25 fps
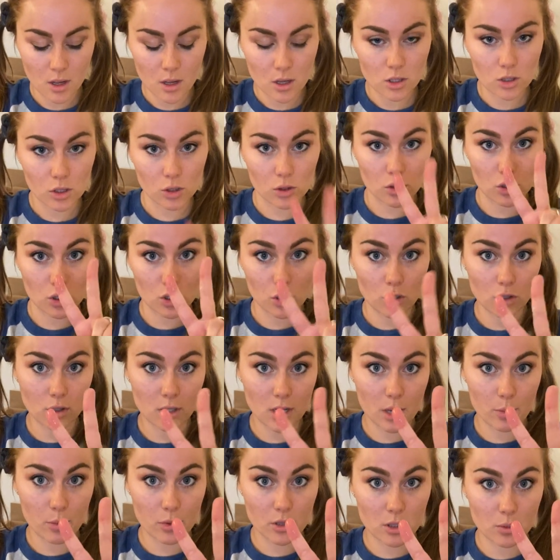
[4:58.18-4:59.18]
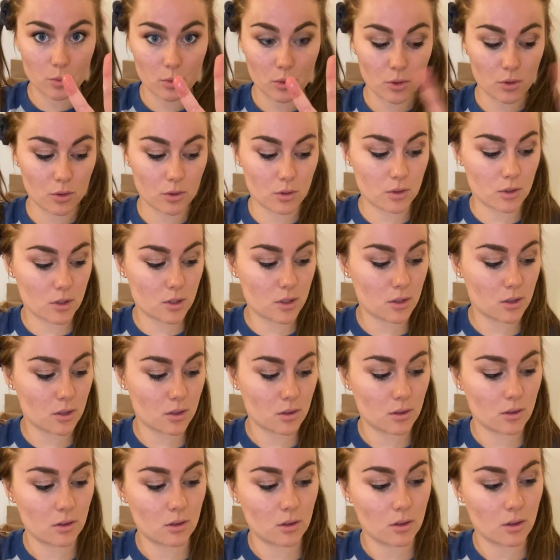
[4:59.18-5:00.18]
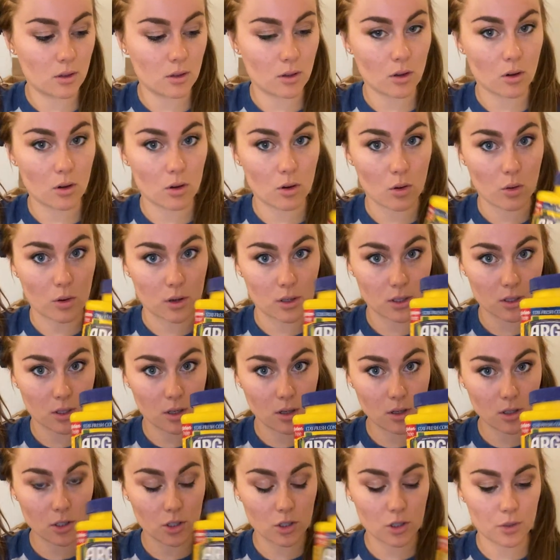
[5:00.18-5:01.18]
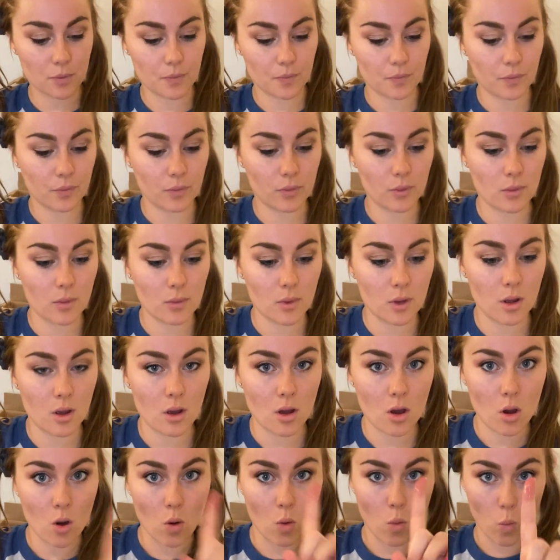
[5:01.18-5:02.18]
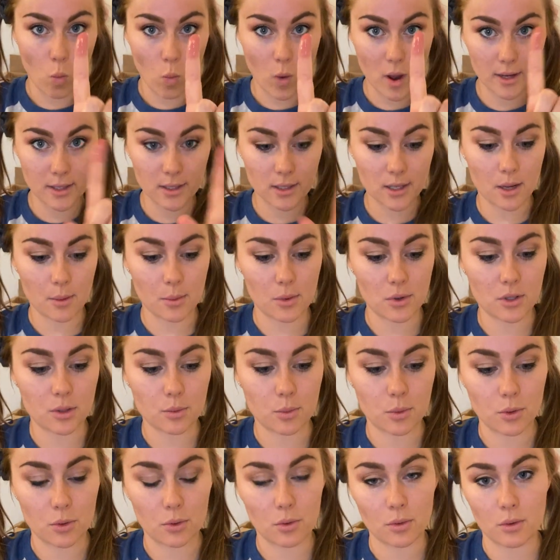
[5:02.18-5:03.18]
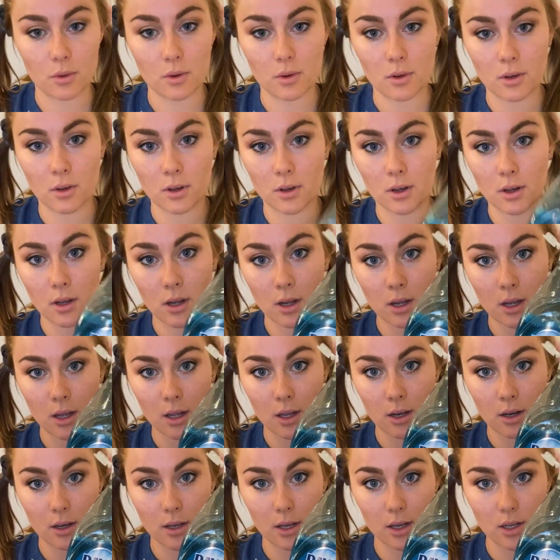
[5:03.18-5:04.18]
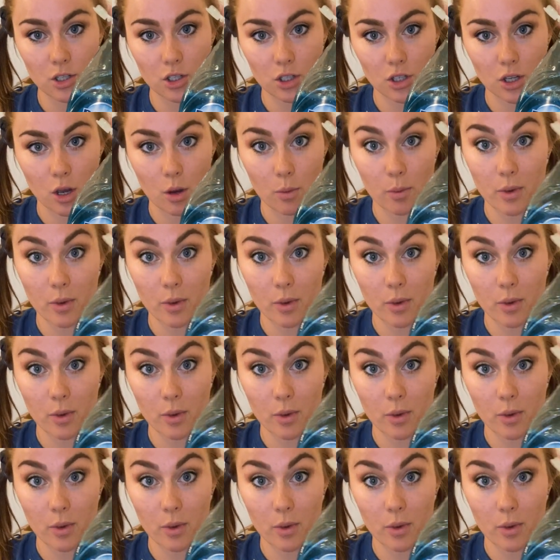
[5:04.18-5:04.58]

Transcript: So 2 tablespoons cornstarch, 1 tablespoon dish soap.